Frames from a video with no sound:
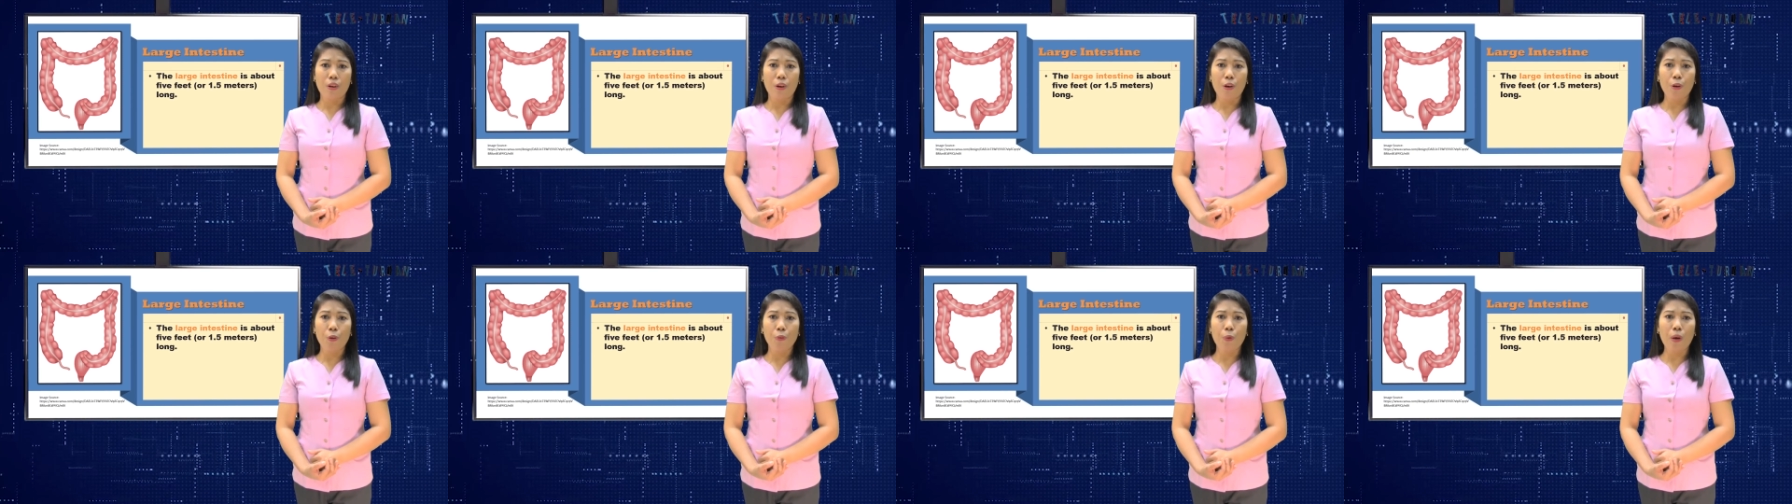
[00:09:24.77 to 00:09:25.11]

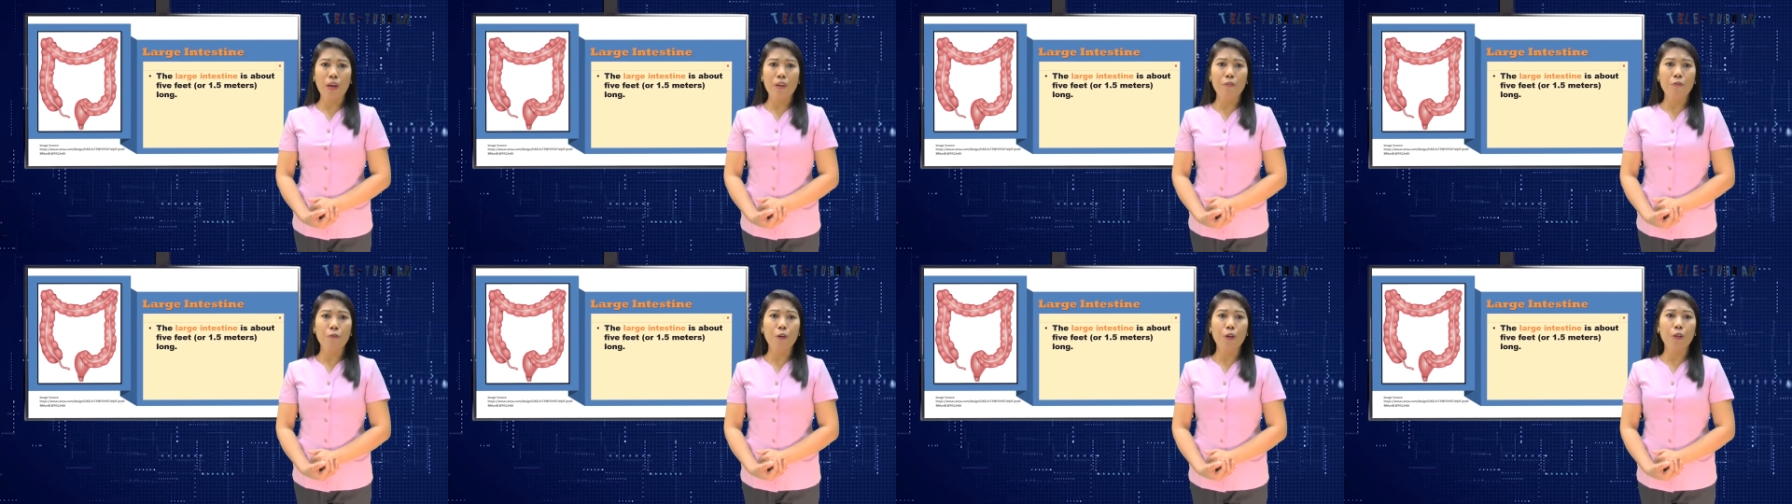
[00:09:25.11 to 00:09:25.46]
or
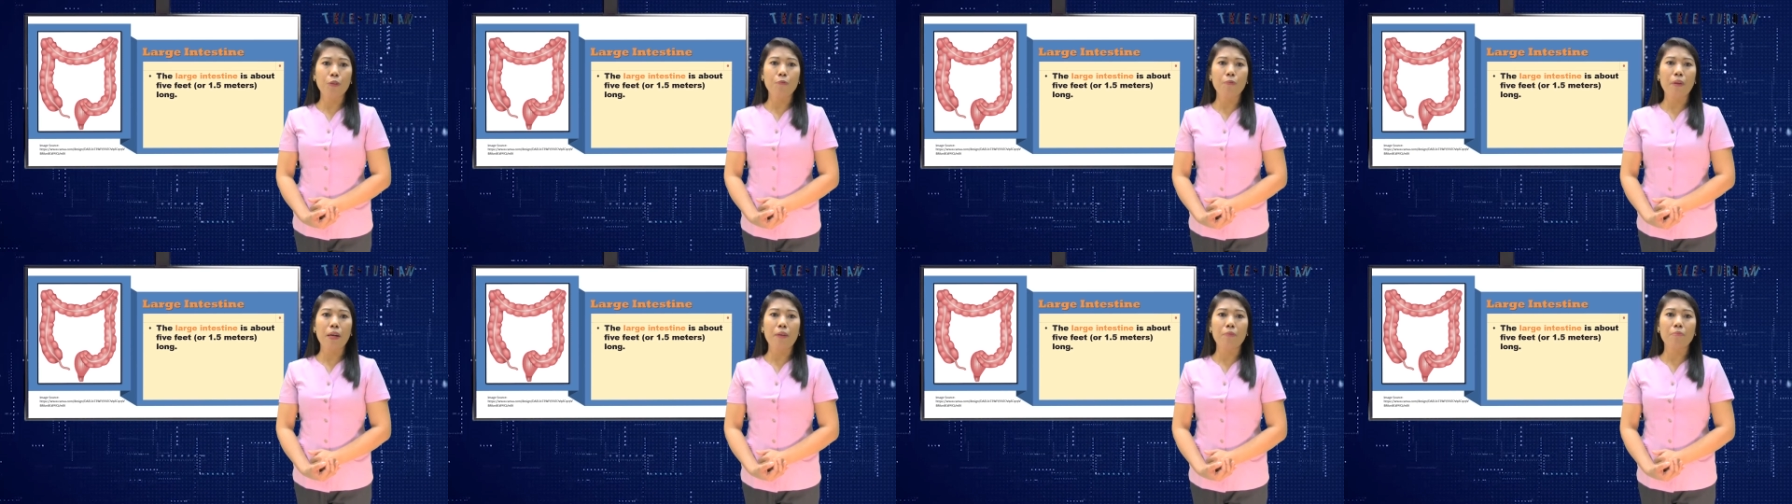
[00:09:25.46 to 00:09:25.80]

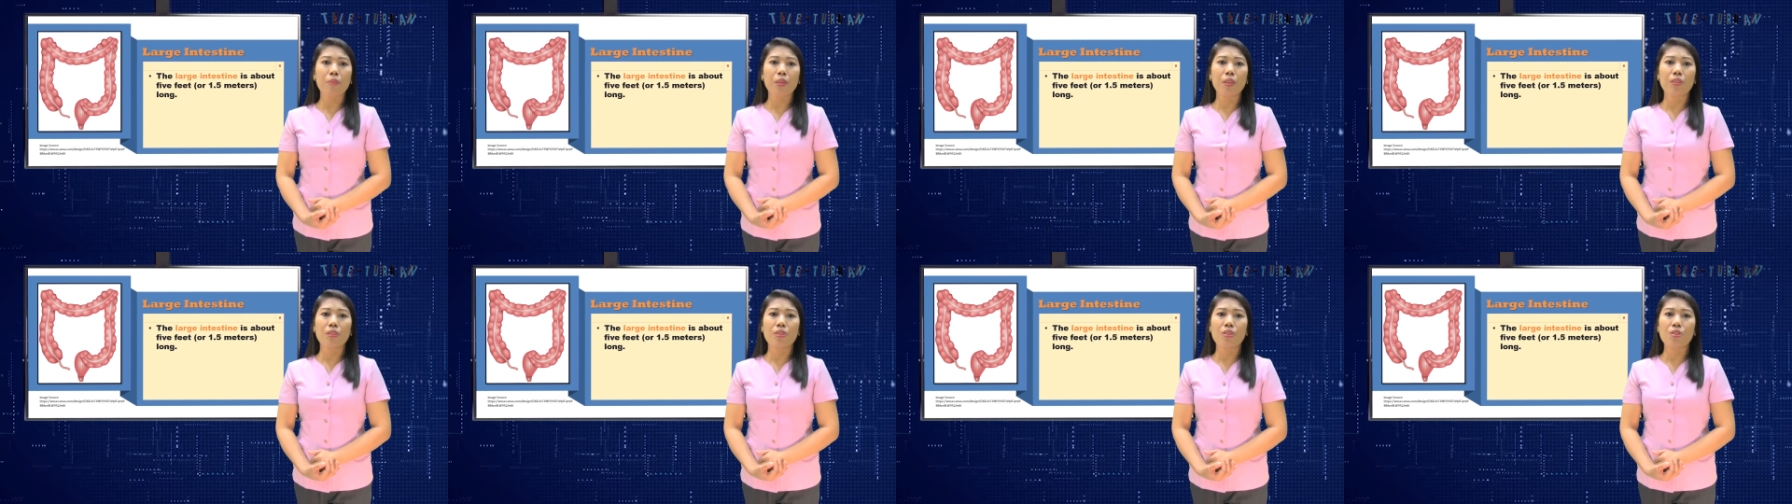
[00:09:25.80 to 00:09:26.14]
1.5
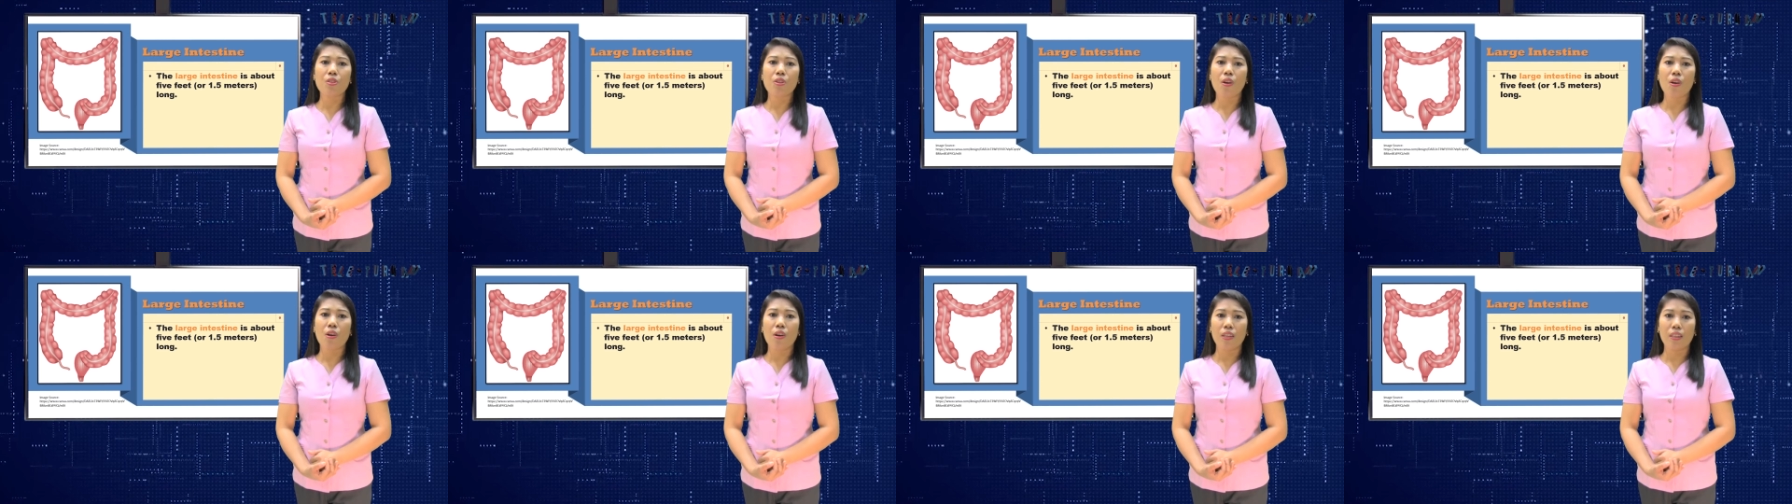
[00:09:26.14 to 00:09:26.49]

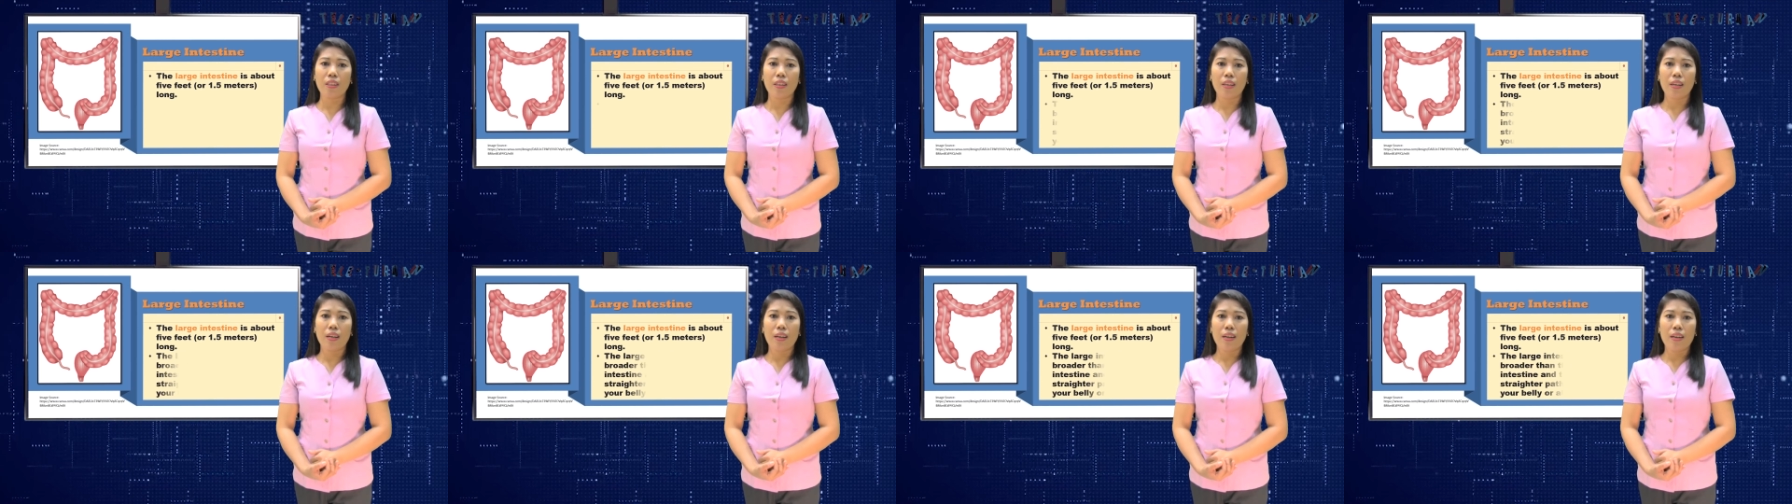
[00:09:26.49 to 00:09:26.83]
meters long.